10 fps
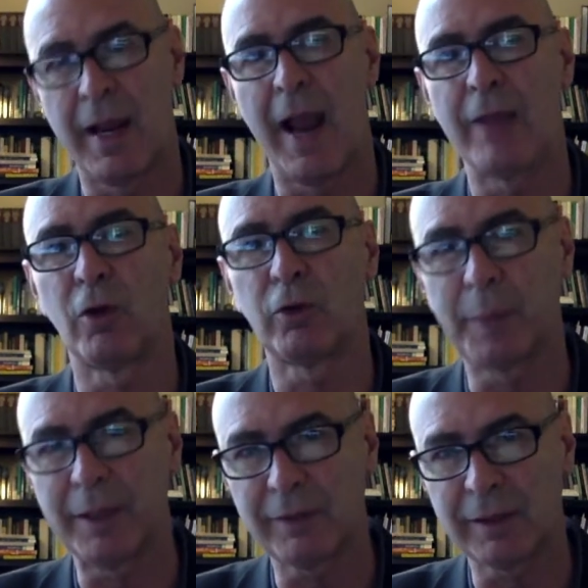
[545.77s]
And those
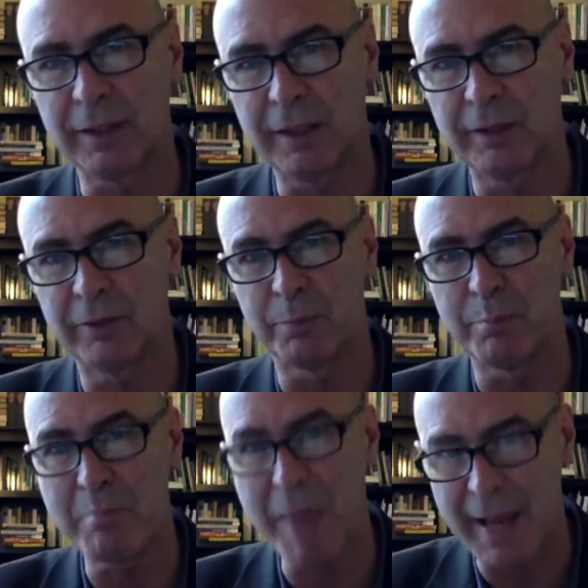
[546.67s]
basic needs
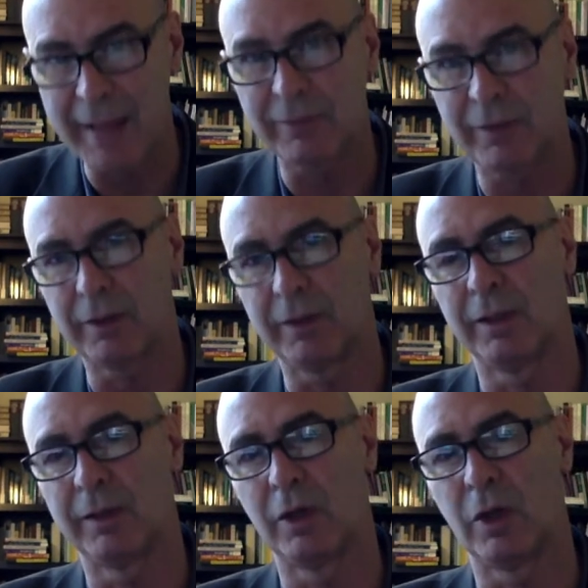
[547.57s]
met,
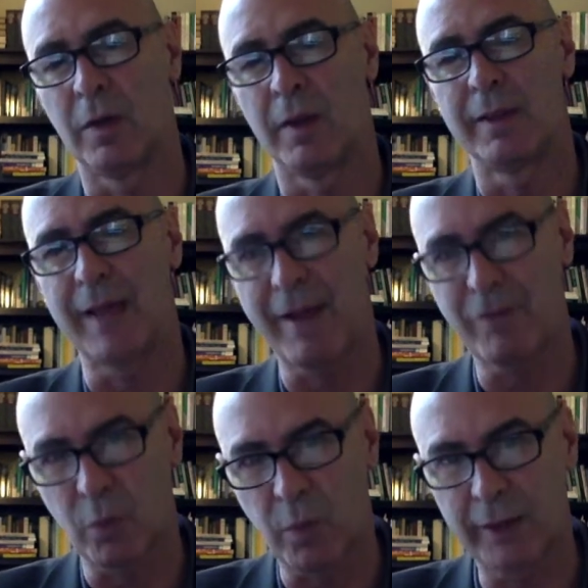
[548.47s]
they have
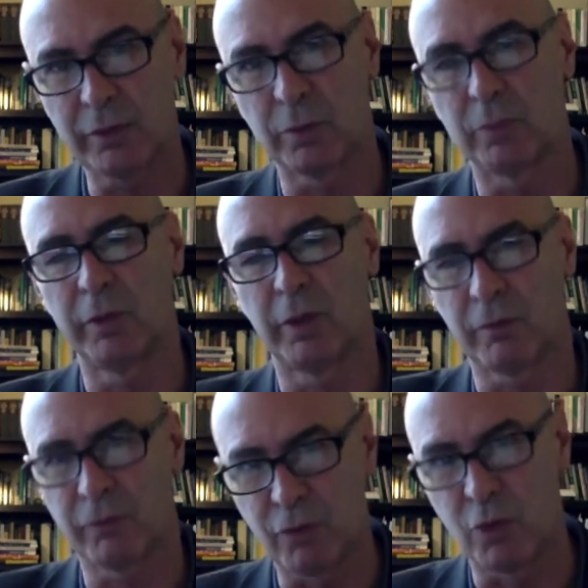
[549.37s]
a right to,
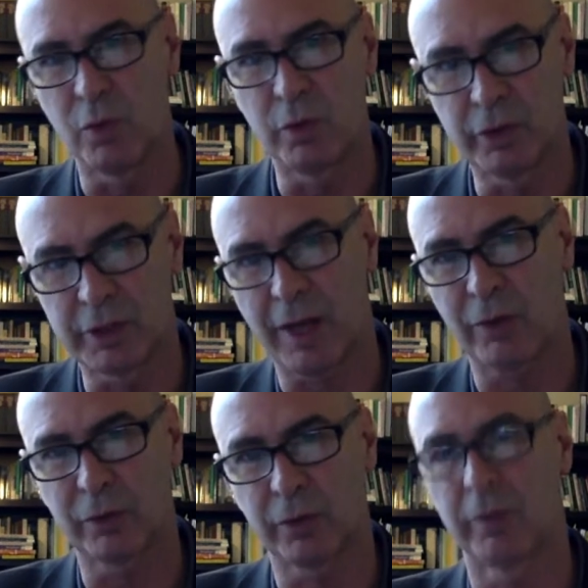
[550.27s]
food,
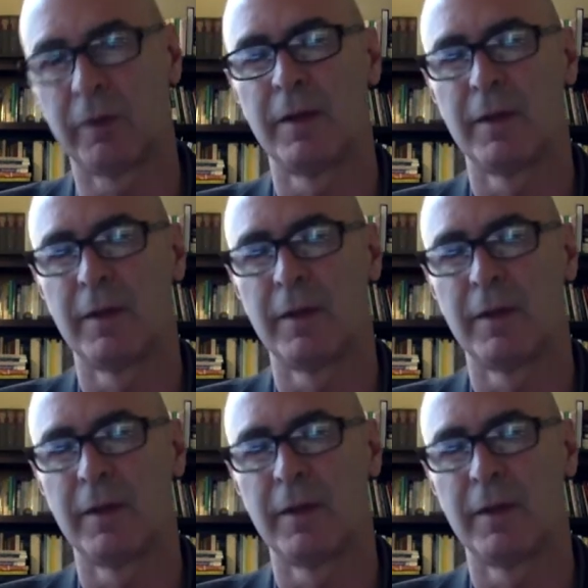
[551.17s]
shelter,